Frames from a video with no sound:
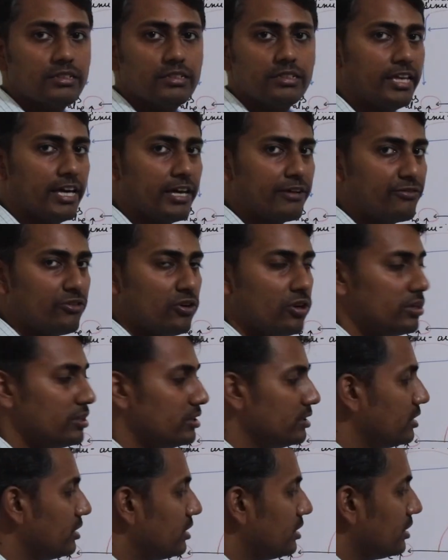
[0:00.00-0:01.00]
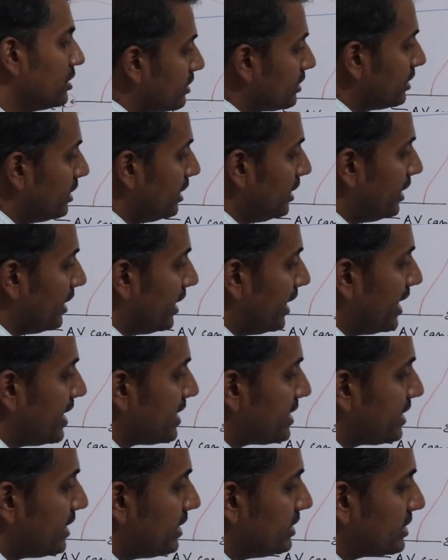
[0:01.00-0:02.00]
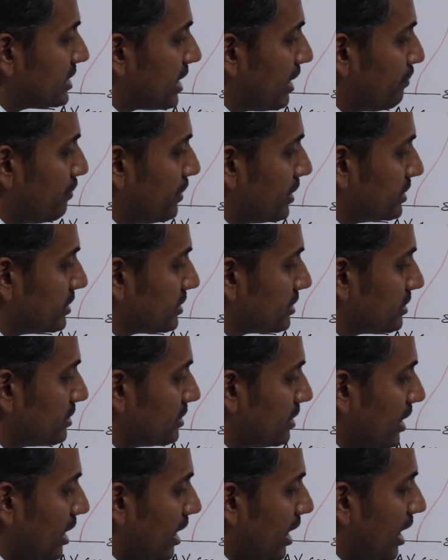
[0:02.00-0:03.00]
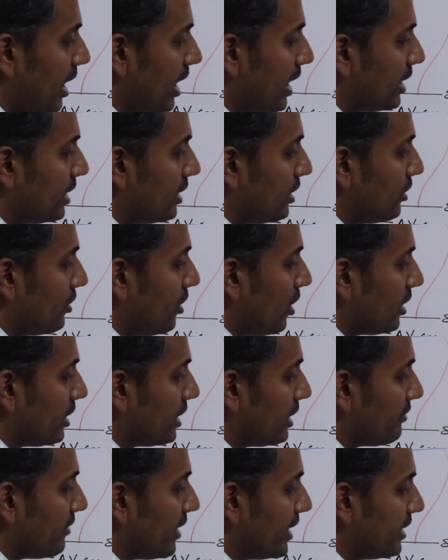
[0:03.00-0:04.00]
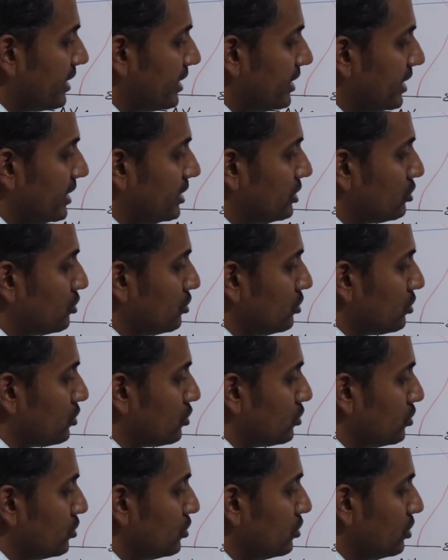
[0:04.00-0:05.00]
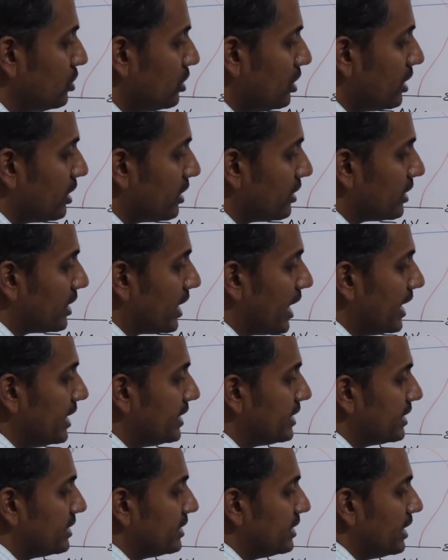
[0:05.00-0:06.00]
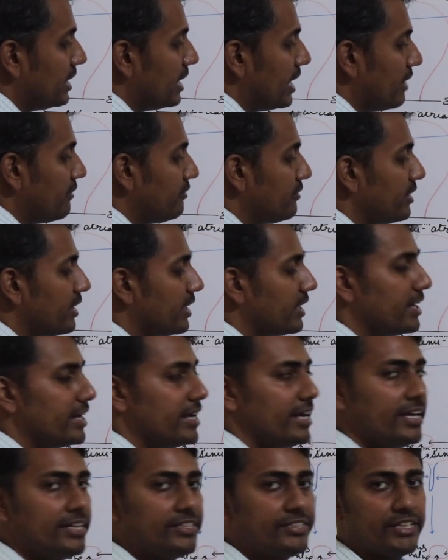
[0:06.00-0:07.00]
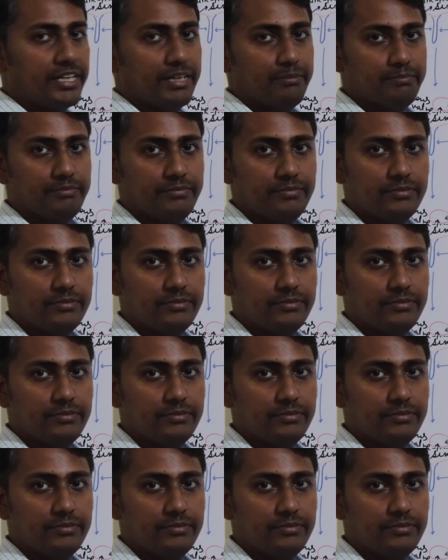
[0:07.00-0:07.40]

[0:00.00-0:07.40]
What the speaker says: Therefore, the atrial chambers are not divided into two, right and the left atrium.